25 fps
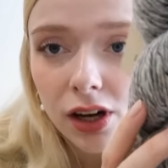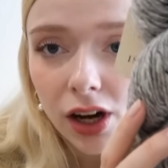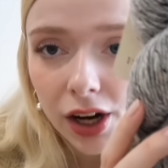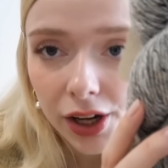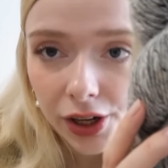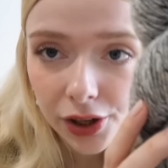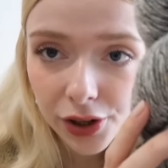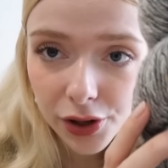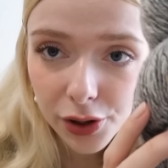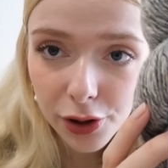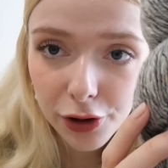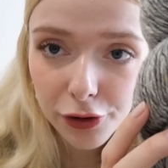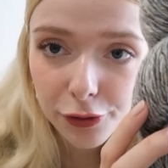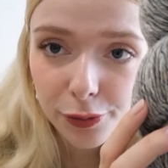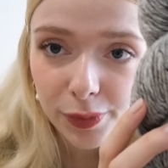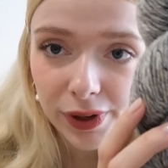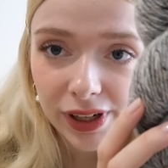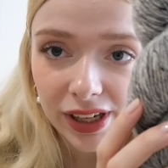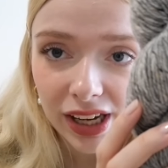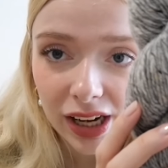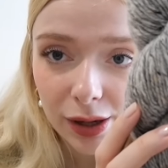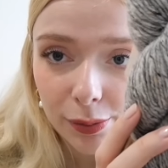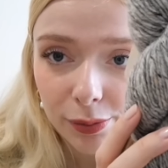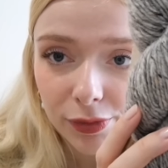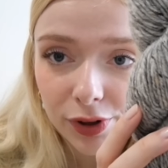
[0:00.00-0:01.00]
I don't know if my
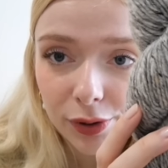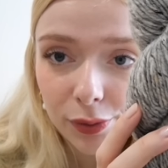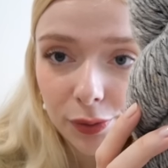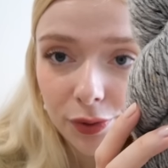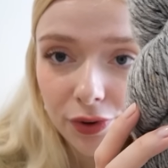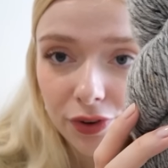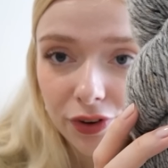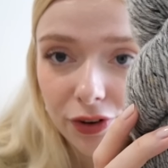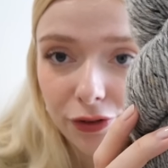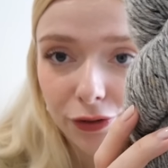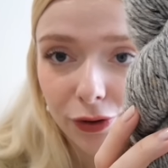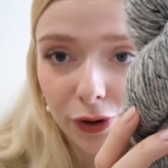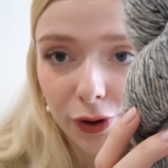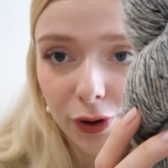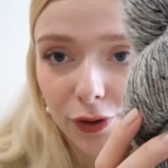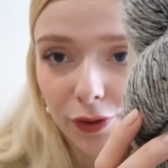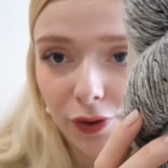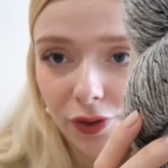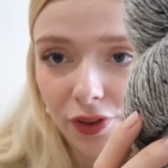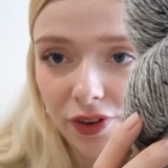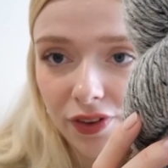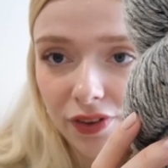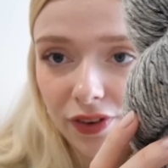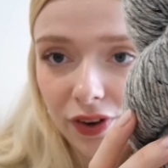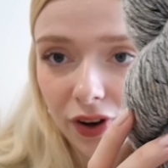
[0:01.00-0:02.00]
camera wants to focus
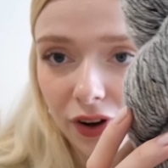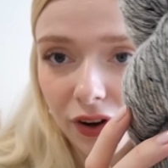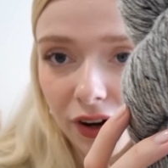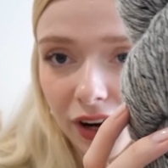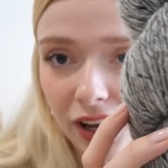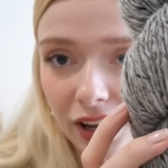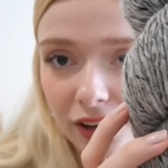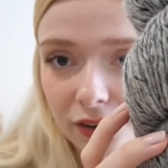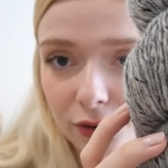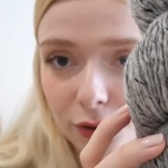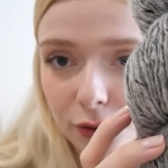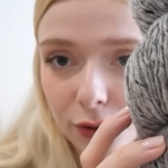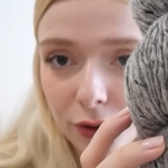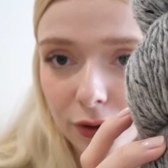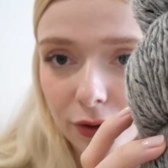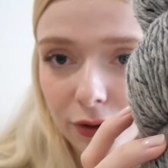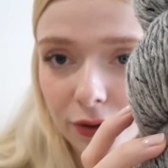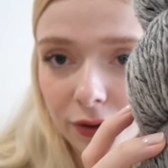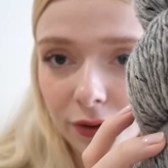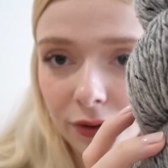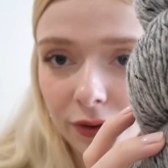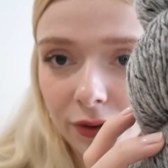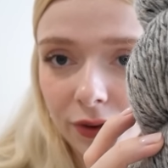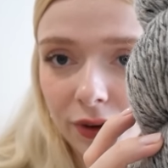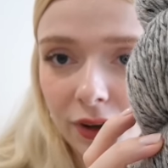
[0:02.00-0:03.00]
on this yarn at all,
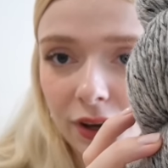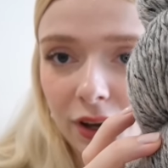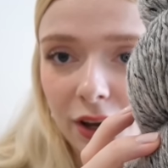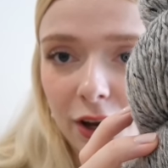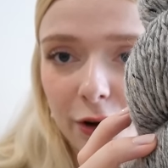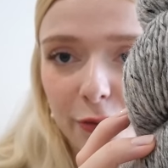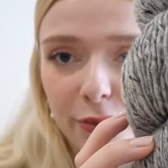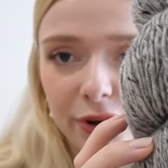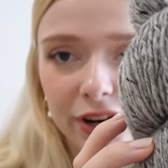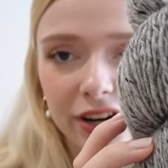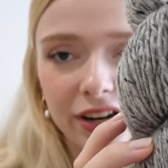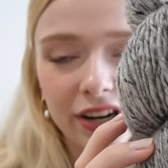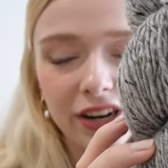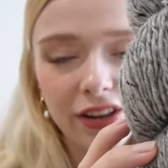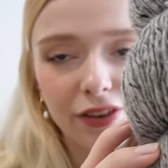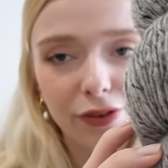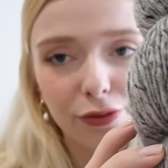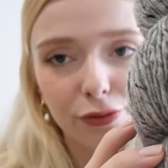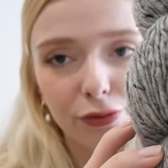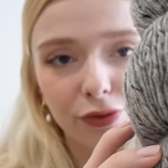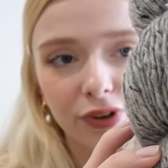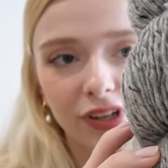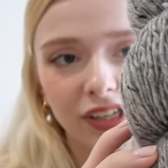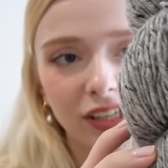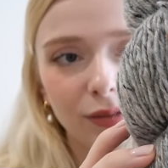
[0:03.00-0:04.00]
but it is
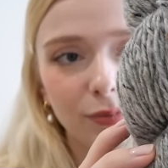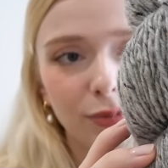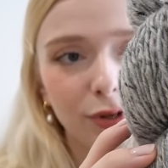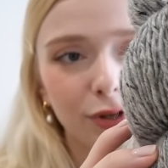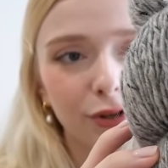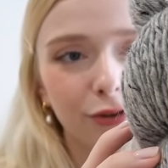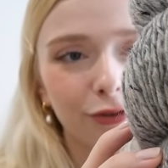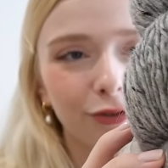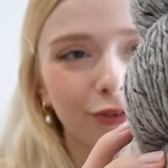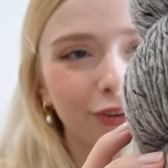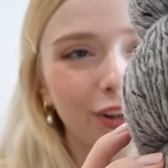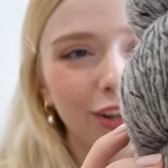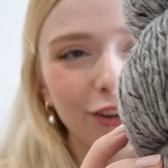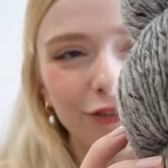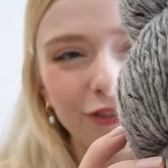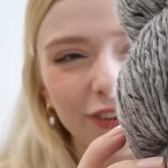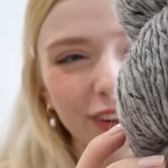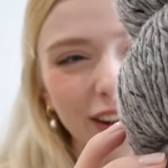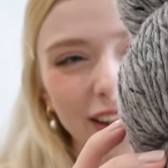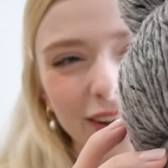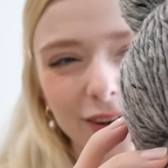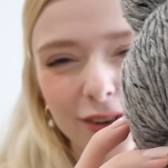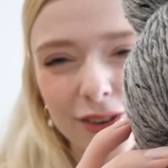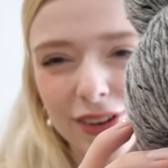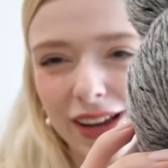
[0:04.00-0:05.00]
really beautiful. I feel
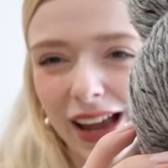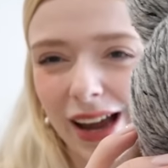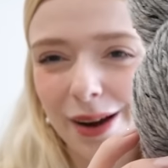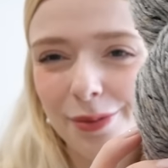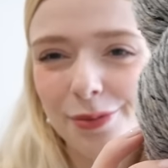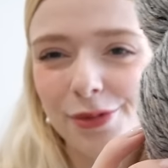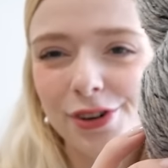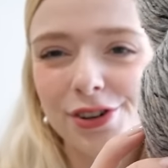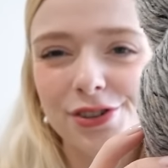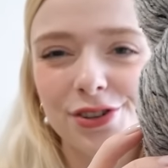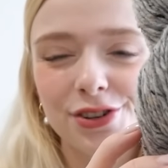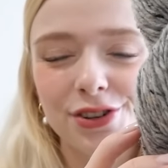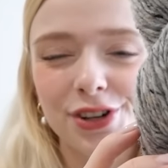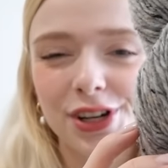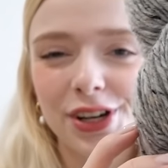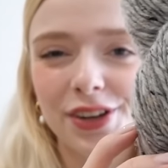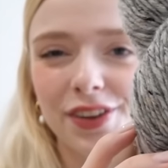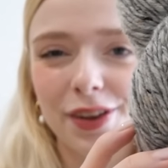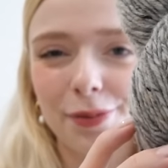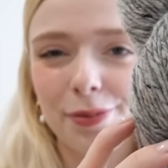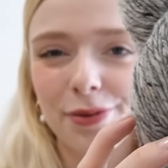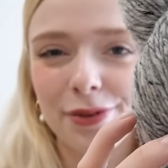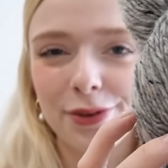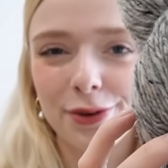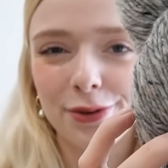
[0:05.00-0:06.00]
like on camera it just shows
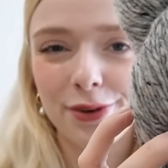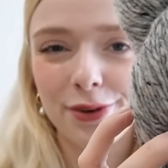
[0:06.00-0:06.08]
up as